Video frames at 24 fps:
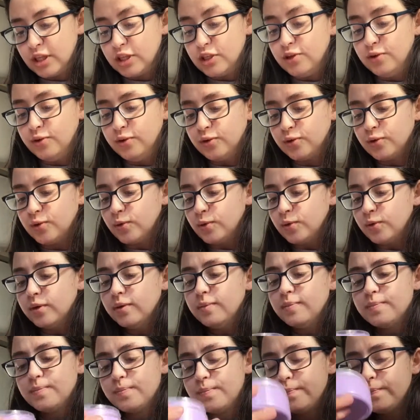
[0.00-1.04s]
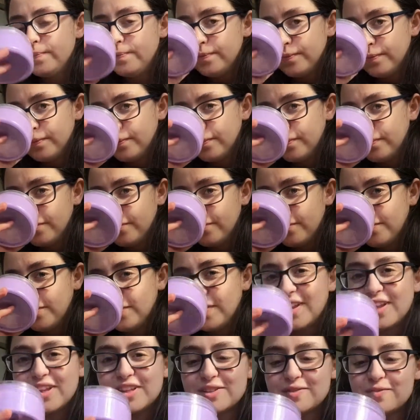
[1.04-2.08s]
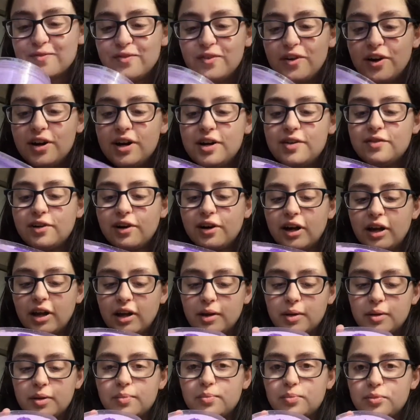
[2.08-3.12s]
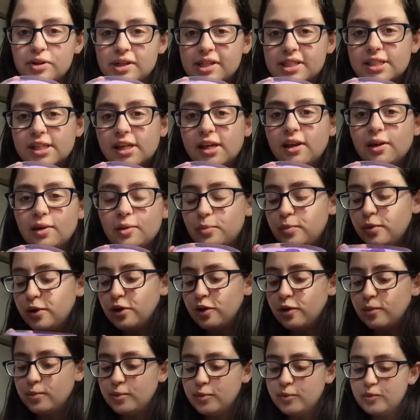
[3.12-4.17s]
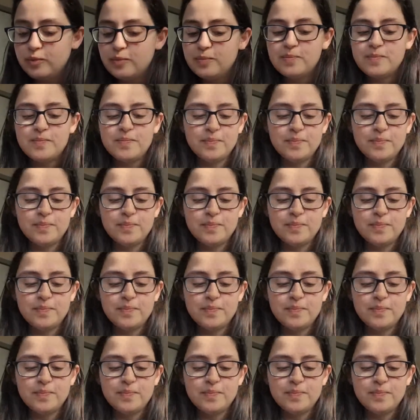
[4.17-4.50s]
unicorn. It's very, very pretty and purple.